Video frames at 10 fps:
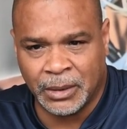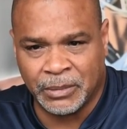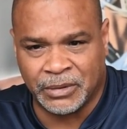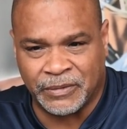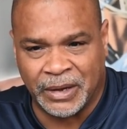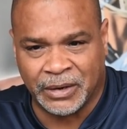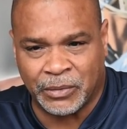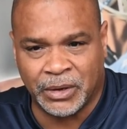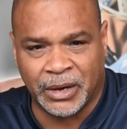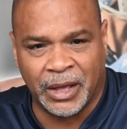But the fact that
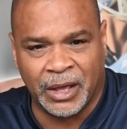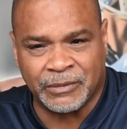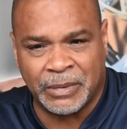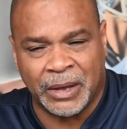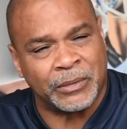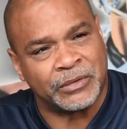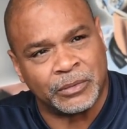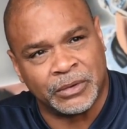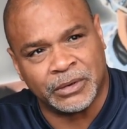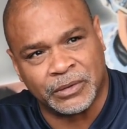we're going to have back
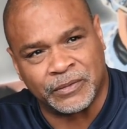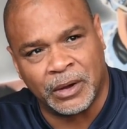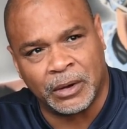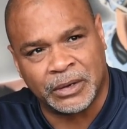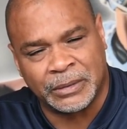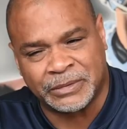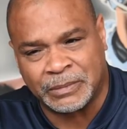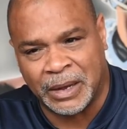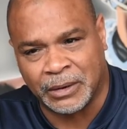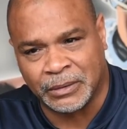when the fall comes
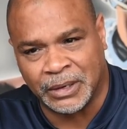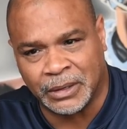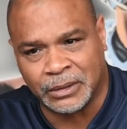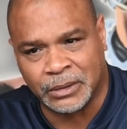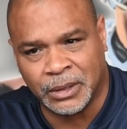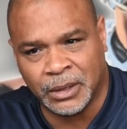back around,